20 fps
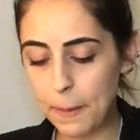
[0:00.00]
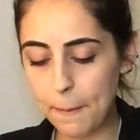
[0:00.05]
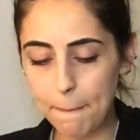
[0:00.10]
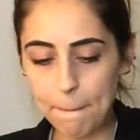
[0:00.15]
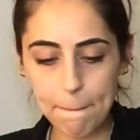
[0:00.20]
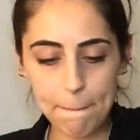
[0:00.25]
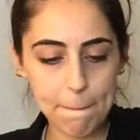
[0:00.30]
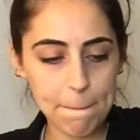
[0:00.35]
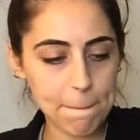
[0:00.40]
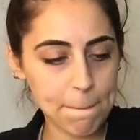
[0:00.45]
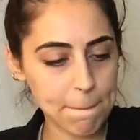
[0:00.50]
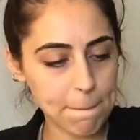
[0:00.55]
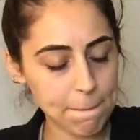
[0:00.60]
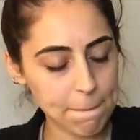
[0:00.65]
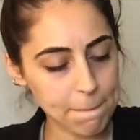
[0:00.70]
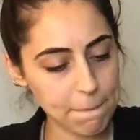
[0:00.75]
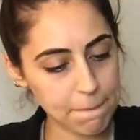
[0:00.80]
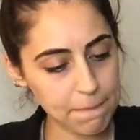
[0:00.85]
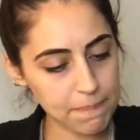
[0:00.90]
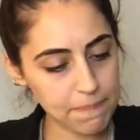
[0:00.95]

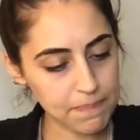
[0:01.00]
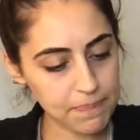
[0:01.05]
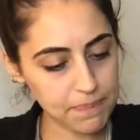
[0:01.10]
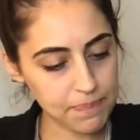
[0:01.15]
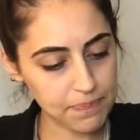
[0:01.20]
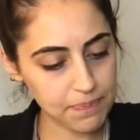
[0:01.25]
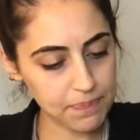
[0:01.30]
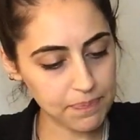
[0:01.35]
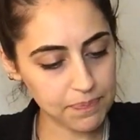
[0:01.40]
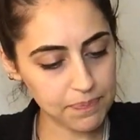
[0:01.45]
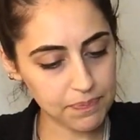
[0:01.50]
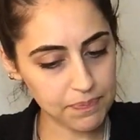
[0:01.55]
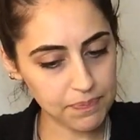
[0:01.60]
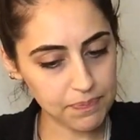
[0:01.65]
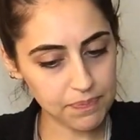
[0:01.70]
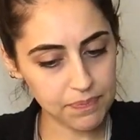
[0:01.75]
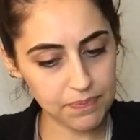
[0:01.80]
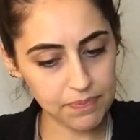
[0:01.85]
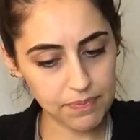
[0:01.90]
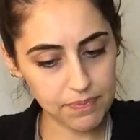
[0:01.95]

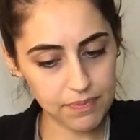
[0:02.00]
[no speech]